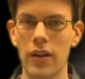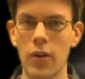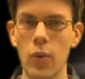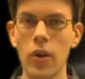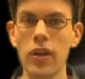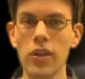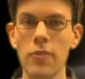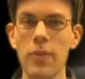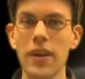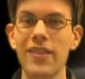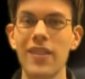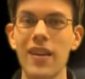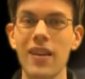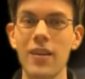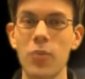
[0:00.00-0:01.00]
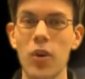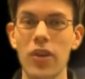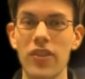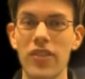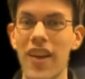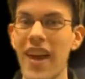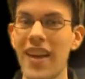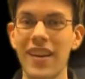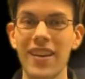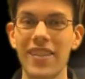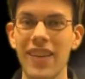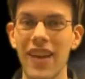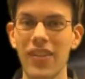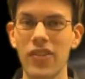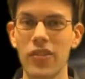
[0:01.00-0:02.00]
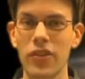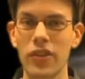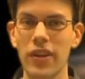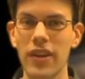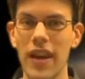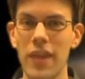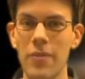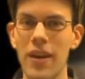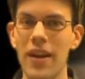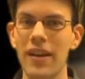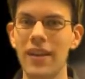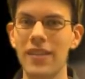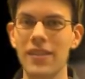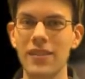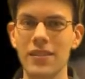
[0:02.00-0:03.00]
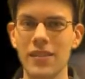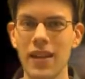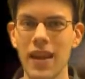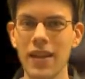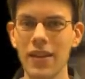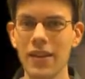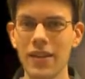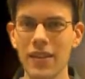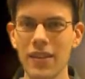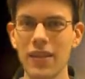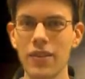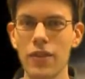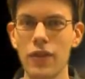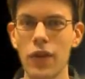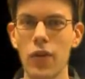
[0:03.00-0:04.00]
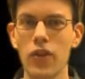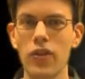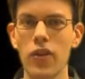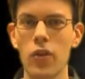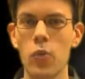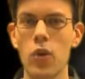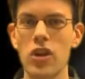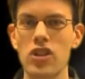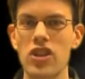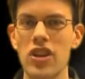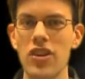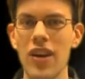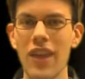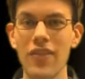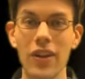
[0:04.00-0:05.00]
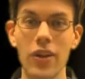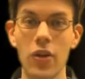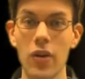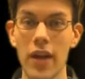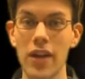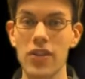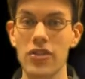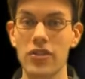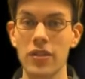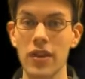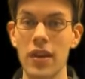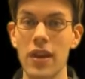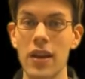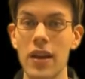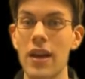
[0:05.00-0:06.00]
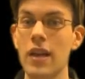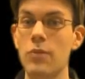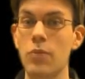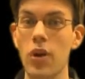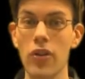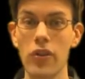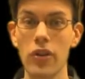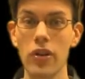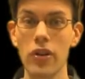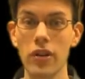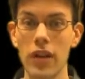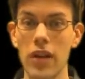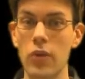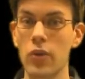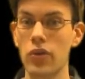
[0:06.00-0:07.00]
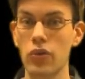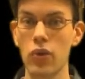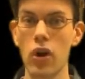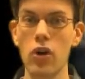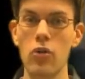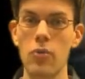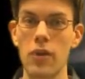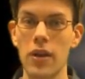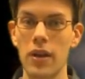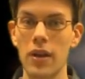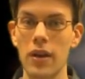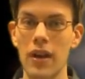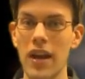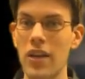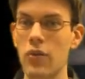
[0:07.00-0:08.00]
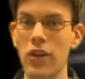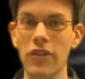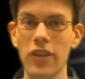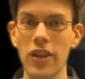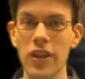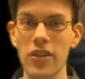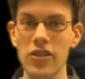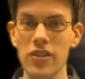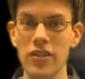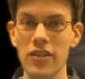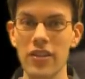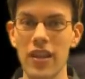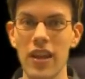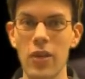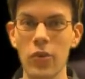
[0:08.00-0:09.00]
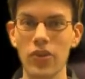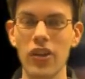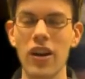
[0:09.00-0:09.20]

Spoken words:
One of the big selling points of any Assassin's Creed game is its tendency to focus on one geographic location. In Brotherhood, it was Rome. In Revelations, it was